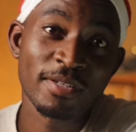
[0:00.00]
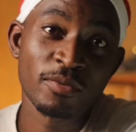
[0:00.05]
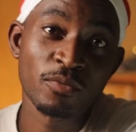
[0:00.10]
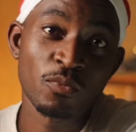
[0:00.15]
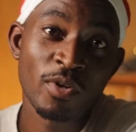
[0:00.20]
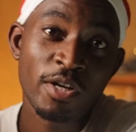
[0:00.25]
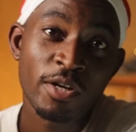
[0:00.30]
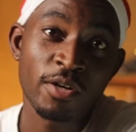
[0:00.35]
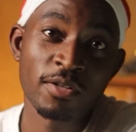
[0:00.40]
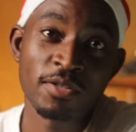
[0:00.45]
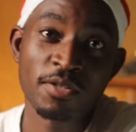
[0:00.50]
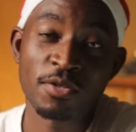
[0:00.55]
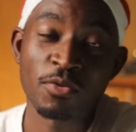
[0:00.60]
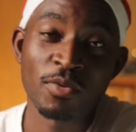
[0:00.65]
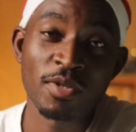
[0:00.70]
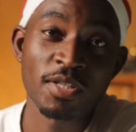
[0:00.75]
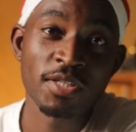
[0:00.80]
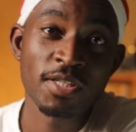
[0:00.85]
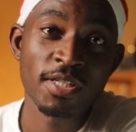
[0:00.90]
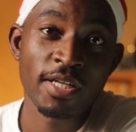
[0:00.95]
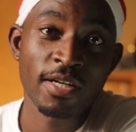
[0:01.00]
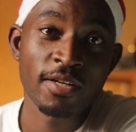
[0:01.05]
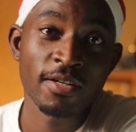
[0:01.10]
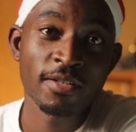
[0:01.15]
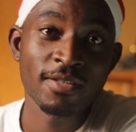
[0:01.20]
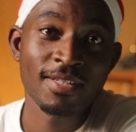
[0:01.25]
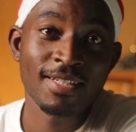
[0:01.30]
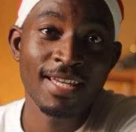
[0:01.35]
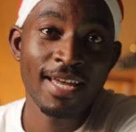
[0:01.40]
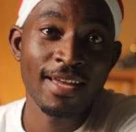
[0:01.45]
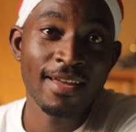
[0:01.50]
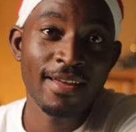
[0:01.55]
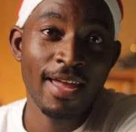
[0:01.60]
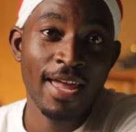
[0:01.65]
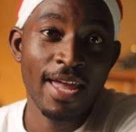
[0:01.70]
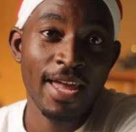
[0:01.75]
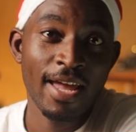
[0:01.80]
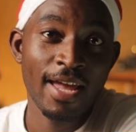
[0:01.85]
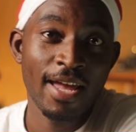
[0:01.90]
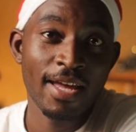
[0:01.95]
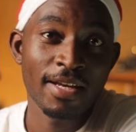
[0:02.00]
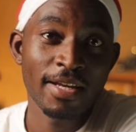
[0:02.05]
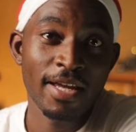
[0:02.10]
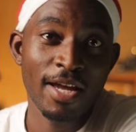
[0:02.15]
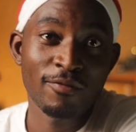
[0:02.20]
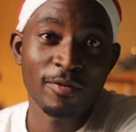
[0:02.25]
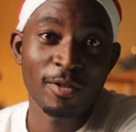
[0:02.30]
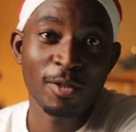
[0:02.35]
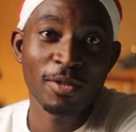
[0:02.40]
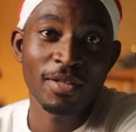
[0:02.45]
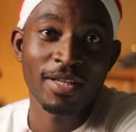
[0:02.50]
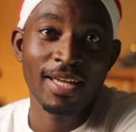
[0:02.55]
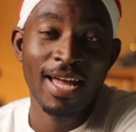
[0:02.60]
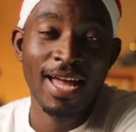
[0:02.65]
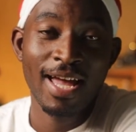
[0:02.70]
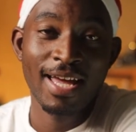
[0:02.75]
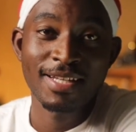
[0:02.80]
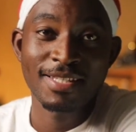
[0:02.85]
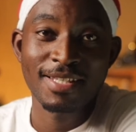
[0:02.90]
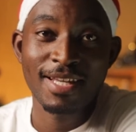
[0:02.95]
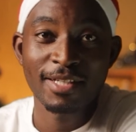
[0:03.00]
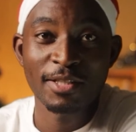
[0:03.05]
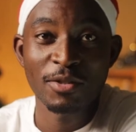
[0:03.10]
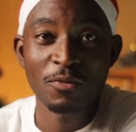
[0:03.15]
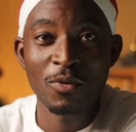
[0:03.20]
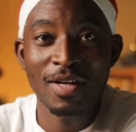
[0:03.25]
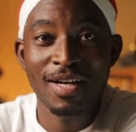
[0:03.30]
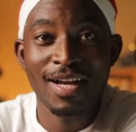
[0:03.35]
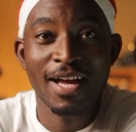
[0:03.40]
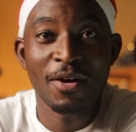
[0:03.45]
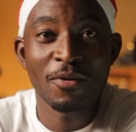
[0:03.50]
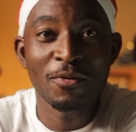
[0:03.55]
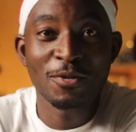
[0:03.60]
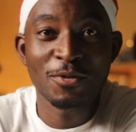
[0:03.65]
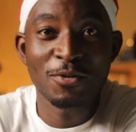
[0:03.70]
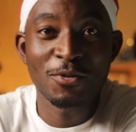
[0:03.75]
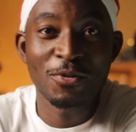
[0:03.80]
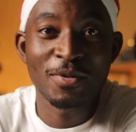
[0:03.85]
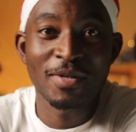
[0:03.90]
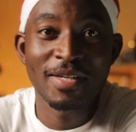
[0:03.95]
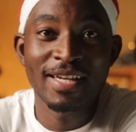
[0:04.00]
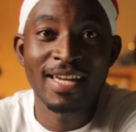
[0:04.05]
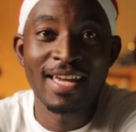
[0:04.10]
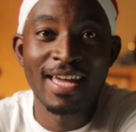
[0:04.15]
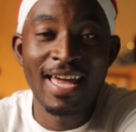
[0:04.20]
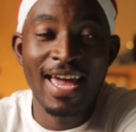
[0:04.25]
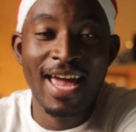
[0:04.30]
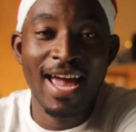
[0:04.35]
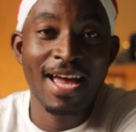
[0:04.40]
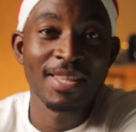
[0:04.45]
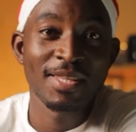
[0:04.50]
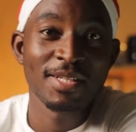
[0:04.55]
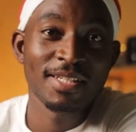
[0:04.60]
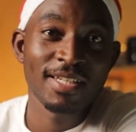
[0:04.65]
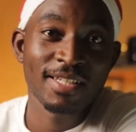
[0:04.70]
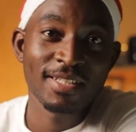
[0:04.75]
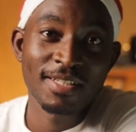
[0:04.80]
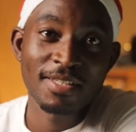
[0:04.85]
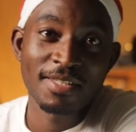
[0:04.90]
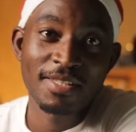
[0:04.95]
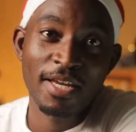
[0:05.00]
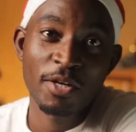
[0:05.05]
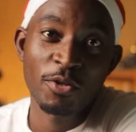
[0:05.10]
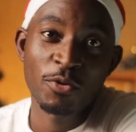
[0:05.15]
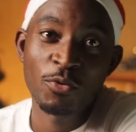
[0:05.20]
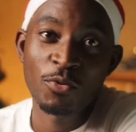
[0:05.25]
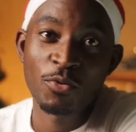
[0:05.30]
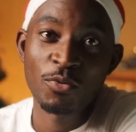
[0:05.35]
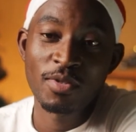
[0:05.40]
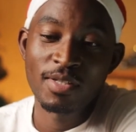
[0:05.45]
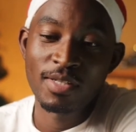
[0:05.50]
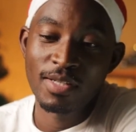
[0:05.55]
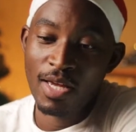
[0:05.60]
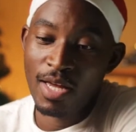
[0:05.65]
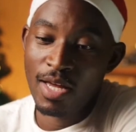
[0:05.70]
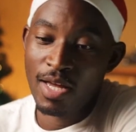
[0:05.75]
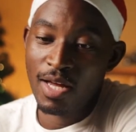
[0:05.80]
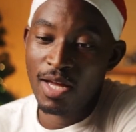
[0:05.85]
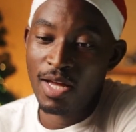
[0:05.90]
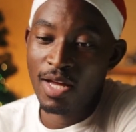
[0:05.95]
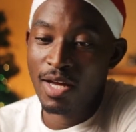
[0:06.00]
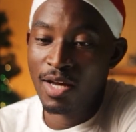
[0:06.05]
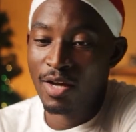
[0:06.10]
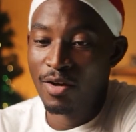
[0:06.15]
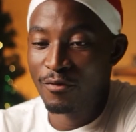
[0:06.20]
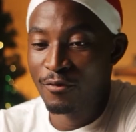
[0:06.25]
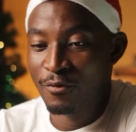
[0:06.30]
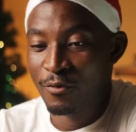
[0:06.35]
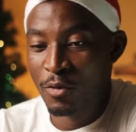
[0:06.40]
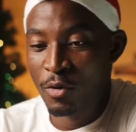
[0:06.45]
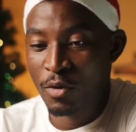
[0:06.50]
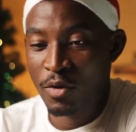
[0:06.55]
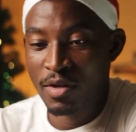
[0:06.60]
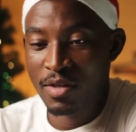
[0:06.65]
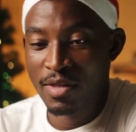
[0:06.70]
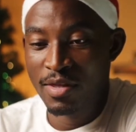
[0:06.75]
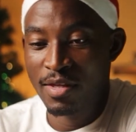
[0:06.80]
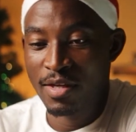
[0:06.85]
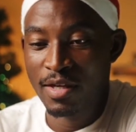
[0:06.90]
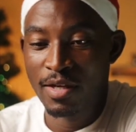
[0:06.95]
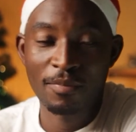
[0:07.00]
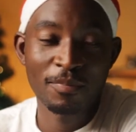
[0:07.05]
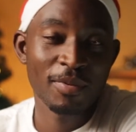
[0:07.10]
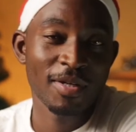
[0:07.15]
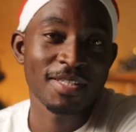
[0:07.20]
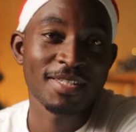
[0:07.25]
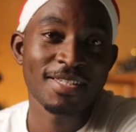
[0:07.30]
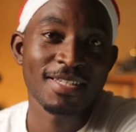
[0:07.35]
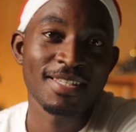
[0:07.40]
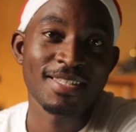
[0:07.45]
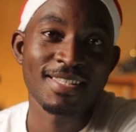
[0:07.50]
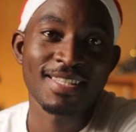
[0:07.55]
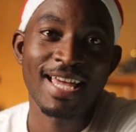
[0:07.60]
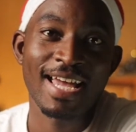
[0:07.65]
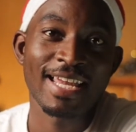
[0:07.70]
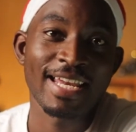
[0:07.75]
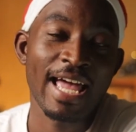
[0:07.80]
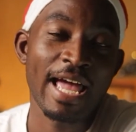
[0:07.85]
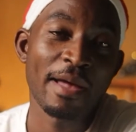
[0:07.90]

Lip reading: it. We're going to screen share today and have a look at exactly what I was doing and the techniques I used for the pictures that